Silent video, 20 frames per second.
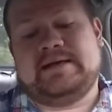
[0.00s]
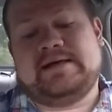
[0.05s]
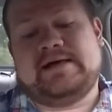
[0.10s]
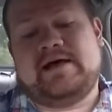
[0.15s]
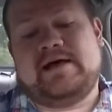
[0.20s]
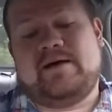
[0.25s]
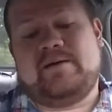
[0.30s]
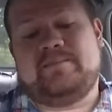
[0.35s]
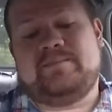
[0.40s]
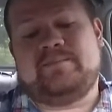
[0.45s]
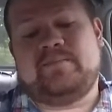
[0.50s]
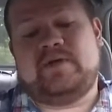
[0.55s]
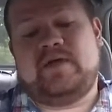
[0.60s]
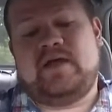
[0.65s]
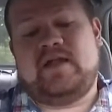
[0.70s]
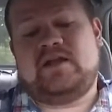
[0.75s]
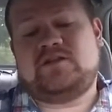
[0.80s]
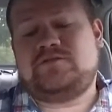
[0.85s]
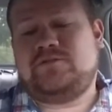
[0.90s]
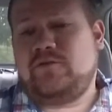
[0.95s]
Um,
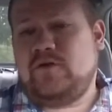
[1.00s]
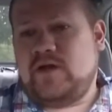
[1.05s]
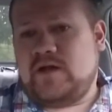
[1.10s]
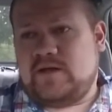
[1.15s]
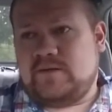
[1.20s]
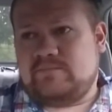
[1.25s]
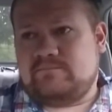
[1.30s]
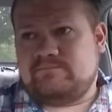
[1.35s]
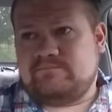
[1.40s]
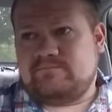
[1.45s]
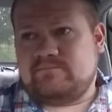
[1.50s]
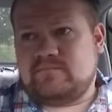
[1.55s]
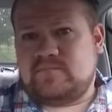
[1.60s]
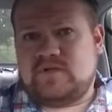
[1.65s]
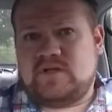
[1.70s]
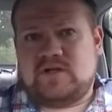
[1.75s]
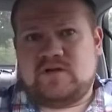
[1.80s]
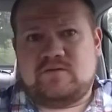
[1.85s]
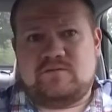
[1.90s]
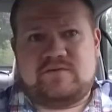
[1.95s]
and it's free.
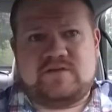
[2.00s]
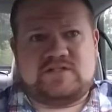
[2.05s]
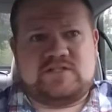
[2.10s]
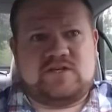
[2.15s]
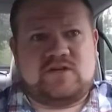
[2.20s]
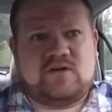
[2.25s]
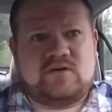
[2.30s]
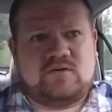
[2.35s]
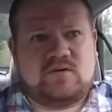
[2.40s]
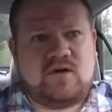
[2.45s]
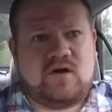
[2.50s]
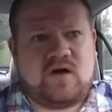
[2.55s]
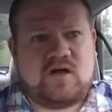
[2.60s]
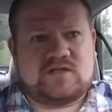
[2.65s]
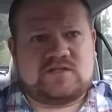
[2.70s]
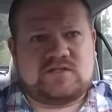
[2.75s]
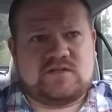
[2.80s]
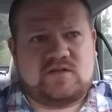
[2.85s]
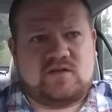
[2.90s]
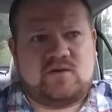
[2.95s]
You know, Visio
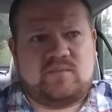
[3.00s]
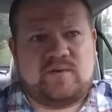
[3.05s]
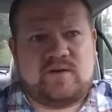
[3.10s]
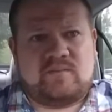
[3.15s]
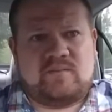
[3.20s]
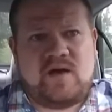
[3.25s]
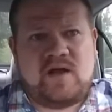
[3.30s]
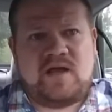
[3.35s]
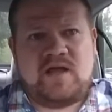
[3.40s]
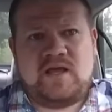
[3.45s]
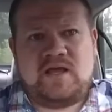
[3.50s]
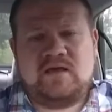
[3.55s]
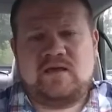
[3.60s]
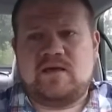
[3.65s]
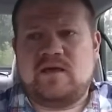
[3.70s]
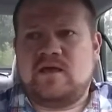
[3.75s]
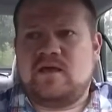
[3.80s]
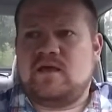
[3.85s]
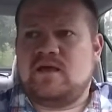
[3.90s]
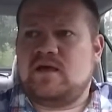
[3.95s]
costs a little bit of
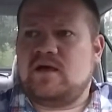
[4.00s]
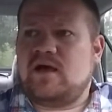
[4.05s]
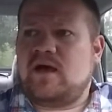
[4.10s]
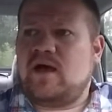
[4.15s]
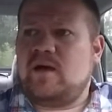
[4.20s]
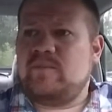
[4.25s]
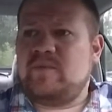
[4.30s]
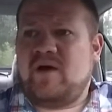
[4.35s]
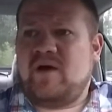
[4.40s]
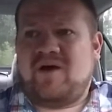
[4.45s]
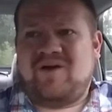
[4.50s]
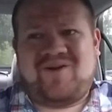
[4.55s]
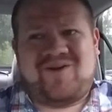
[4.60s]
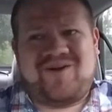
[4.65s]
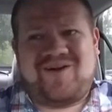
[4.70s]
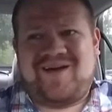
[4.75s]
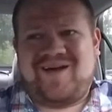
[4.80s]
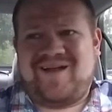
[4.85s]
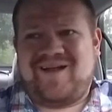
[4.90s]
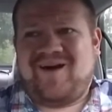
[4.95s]
money. Um,
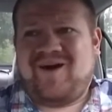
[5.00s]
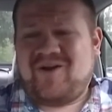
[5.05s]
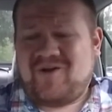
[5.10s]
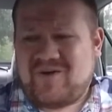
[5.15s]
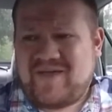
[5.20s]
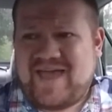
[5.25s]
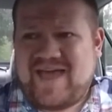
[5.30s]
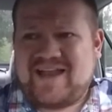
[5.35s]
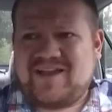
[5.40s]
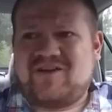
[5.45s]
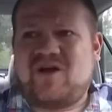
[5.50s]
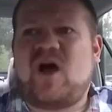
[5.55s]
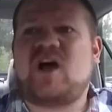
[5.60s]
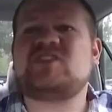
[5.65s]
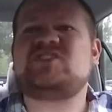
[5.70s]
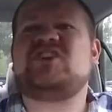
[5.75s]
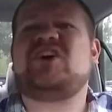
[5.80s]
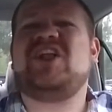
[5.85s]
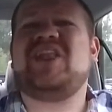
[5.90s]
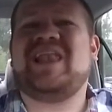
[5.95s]
AutoCAD
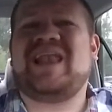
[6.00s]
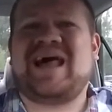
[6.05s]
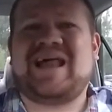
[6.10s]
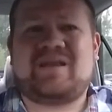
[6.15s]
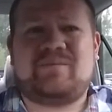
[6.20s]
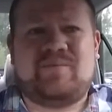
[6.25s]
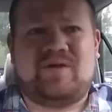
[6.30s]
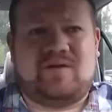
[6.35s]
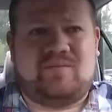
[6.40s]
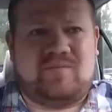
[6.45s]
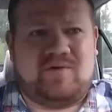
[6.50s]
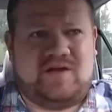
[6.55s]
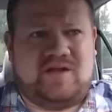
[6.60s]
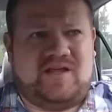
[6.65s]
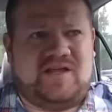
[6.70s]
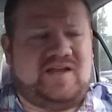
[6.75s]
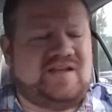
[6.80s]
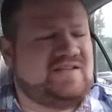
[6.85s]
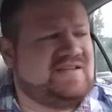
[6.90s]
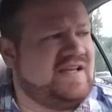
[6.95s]
costs a lot of bit of
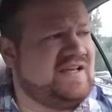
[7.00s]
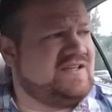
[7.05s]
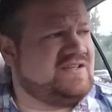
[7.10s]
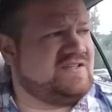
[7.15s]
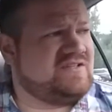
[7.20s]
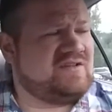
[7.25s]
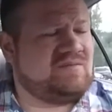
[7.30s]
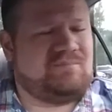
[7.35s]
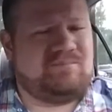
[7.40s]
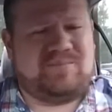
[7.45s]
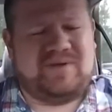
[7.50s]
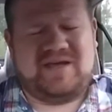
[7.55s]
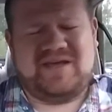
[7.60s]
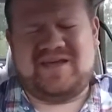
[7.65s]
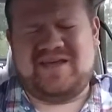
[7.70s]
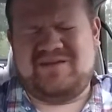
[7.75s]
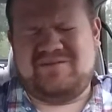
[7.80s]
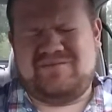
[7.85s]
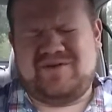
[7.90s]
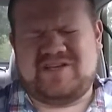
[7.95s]
money and it takes a
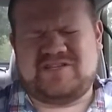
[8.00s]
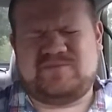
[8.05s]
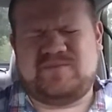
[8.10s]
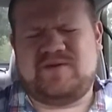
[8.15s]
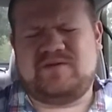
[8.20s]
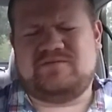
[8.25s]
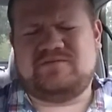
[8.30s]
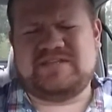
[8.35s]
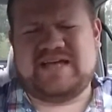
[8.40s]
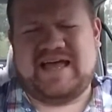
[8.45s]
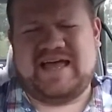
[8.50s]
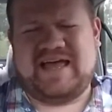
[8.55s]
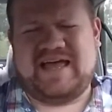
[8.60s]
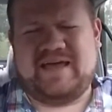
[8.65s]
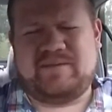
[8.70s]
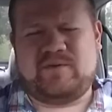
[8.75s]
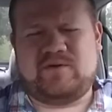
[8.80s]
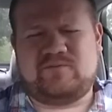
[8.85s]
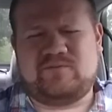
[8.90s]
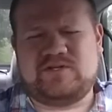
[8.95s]
big investment of
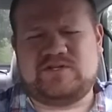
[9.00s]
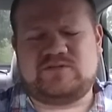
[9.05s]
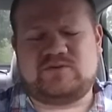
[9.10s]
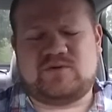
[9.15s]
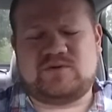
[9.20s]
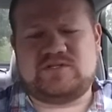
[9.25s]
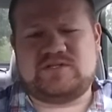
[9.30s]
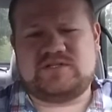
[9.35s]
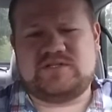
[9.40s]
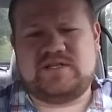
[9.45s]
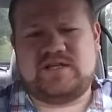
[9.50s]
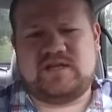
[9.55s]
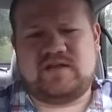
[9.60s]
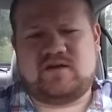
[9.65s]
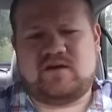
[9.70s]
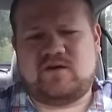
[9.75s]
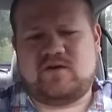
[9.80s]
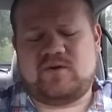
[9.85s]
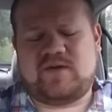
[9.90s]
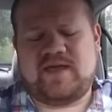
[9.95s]
time and resources to
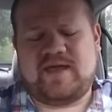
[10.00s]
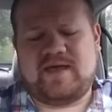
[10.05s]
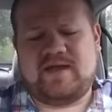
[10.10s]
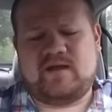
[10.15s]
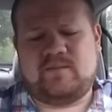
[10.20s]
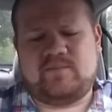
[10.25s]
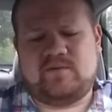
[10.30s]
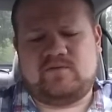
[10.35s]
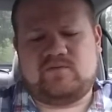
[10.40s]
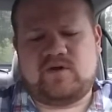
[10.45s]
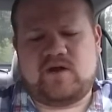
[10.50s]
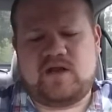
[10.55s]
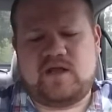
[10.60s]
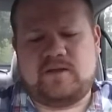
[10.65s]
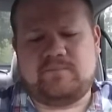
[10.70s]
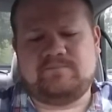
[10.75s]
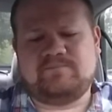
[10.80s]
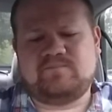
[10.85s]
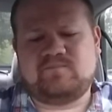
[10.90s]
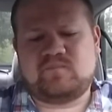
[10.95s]
get AutoCAD up and
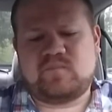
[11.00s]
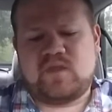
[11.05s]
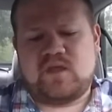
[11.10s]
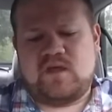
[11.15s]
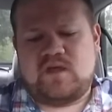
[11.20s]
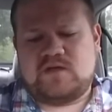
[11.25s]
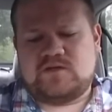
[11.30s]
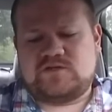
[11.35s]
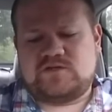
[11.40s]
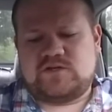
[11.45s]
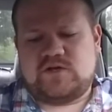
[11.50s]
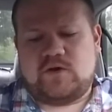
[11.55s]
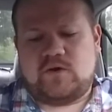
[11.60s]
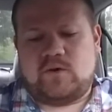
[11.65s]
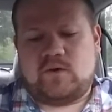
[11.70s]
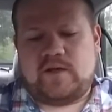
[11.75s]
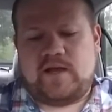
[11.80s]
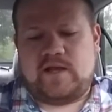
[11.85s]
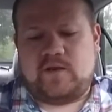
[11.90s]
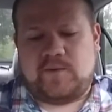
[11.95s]
running.
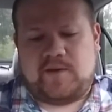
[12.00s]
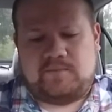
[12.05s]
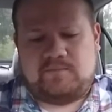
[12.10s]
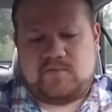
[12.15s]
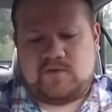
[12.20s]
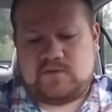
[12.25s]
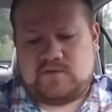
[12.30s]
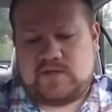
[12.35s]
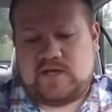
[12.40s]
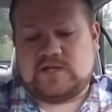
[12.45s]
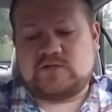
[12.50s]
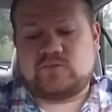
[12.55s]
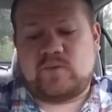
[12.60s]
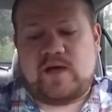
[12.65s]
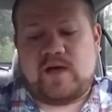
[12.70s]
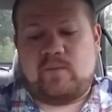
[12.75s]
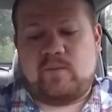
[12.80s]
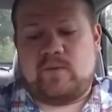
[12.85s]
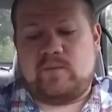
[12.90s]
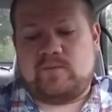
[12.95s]
So anyway, th that's
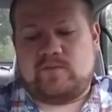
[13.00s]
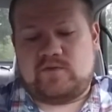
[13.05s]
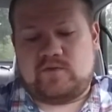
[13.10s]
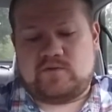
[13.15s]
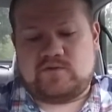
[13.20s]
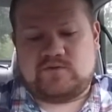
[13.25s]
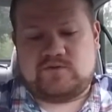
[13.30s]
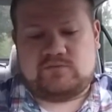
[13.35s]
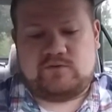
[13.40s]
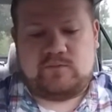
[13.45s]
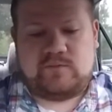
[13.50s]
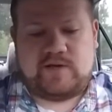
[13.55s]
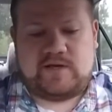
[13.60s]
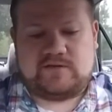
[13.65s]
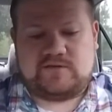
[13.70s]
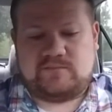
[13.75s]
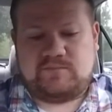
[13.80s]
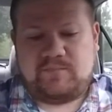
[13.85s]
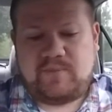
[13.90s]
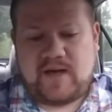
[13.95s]
why I went with those three ways.